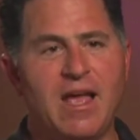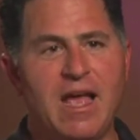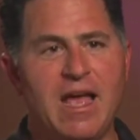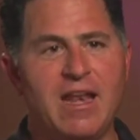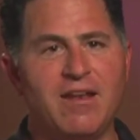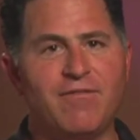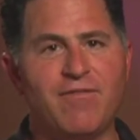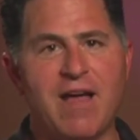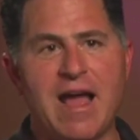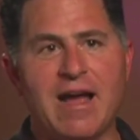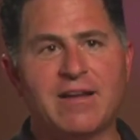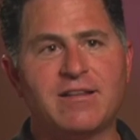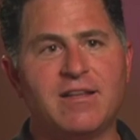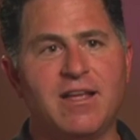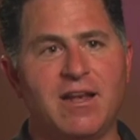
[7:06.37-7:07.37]
And in
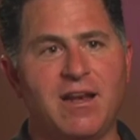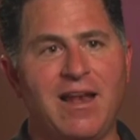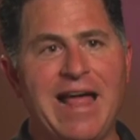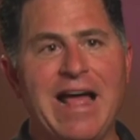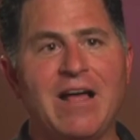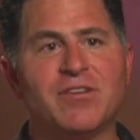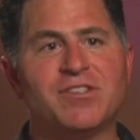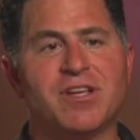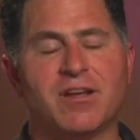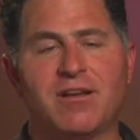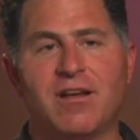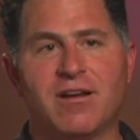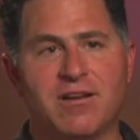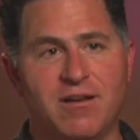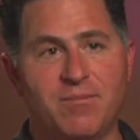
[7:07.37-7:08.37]
fact, it allows a,
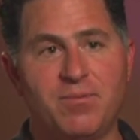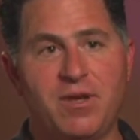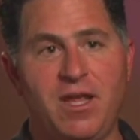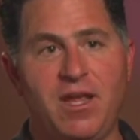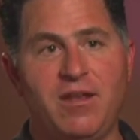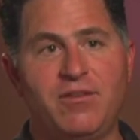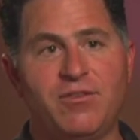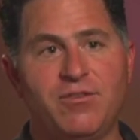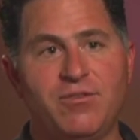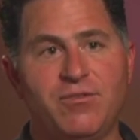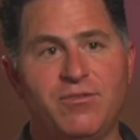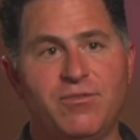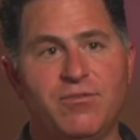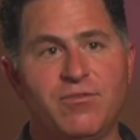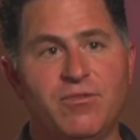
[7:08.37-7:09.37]
a company
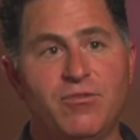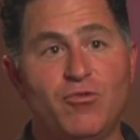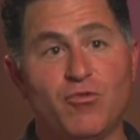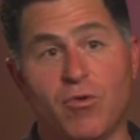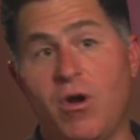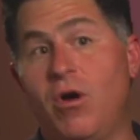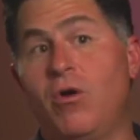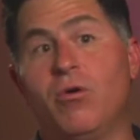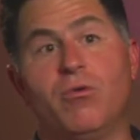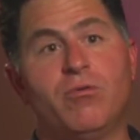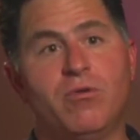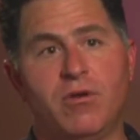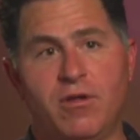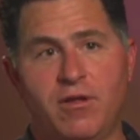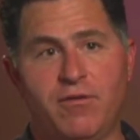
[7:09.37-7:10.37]
to grow